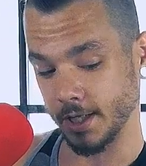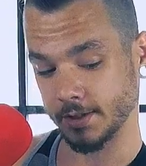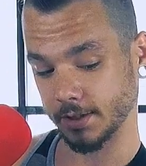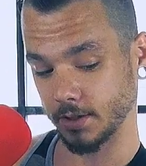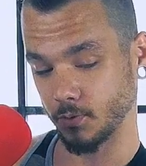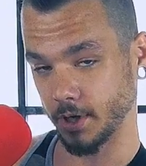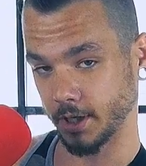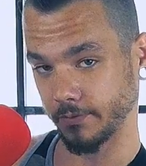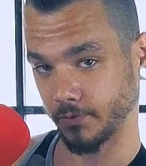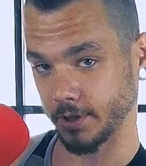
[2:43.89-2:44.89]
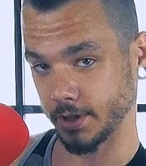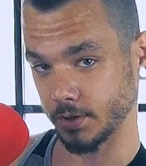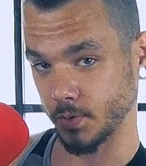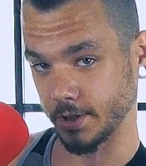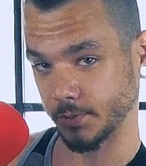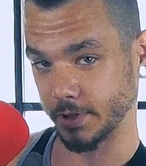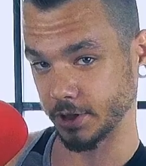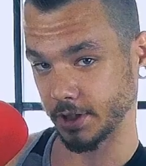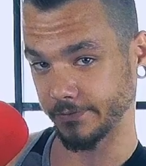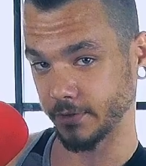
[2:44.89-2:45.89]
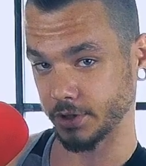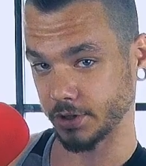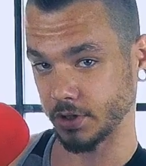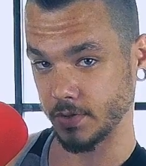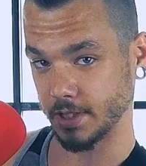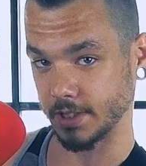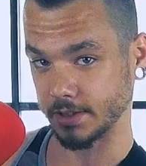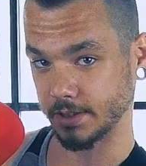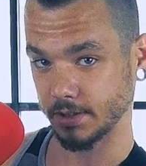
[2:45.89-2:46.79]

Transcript: That's going to work for you as well, especially if you're just doing this.